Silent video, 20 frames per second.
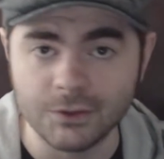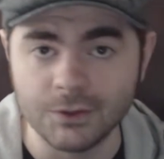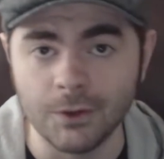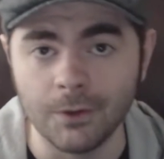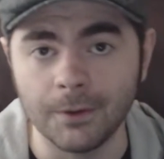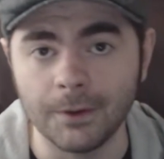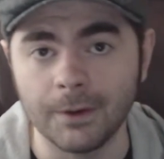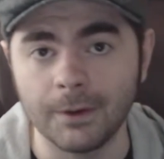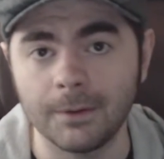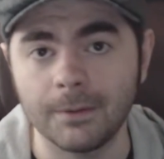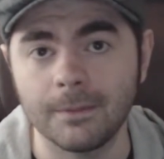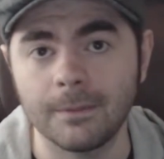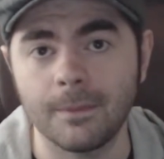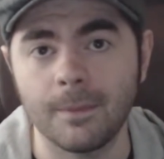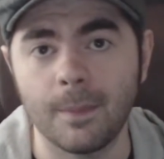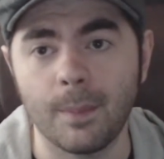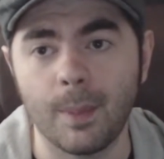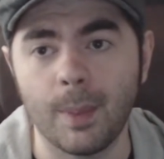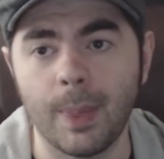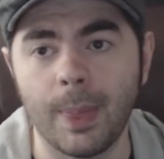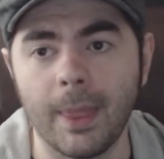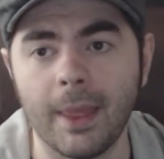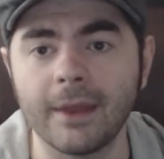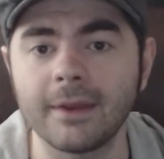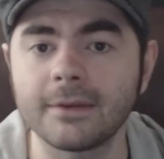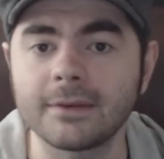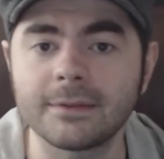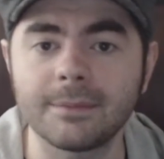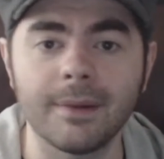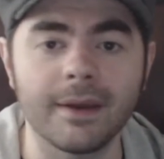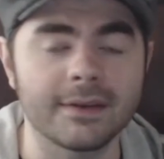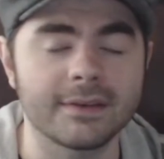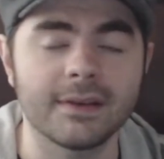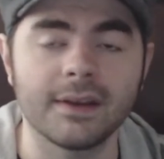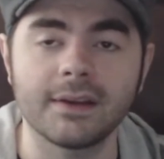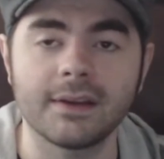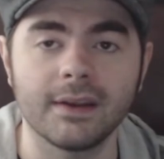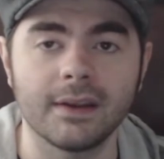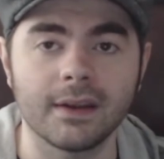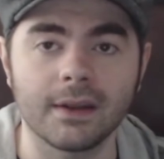journey as best
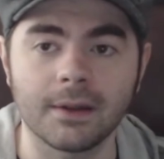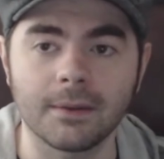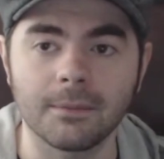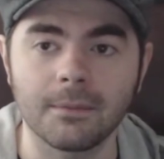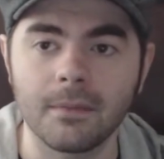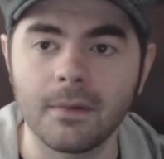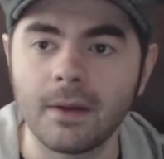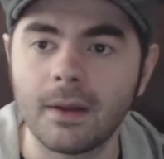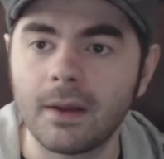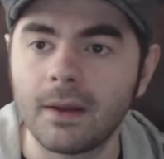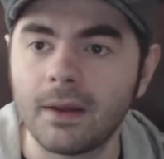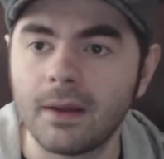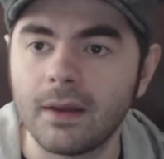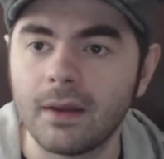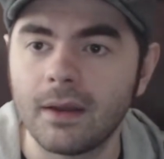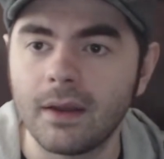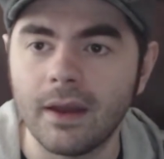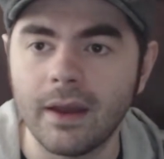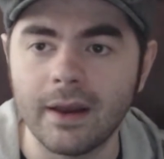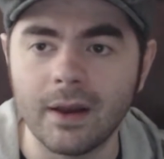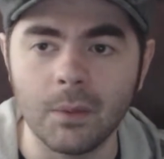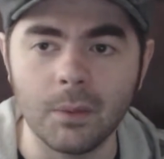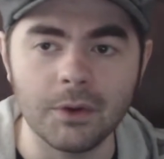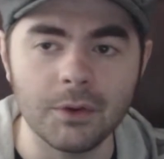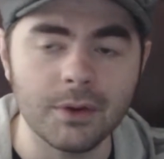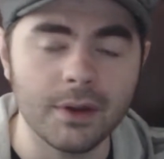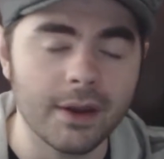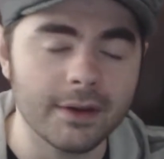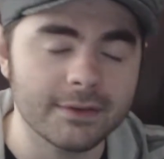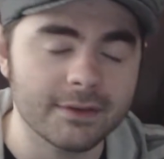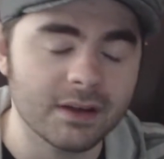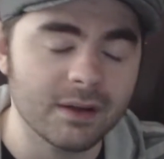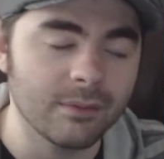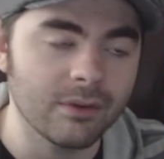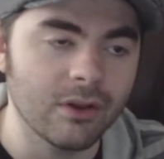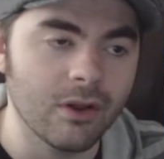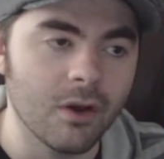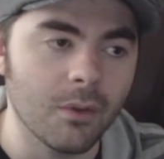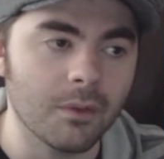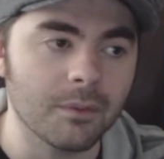I can, and I want you guys to come
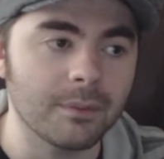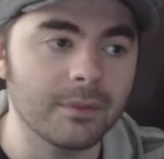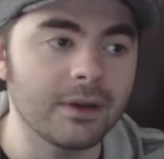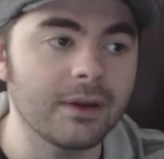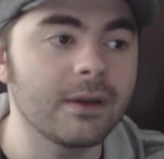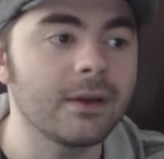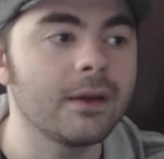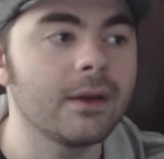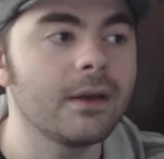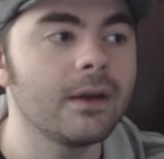along with me.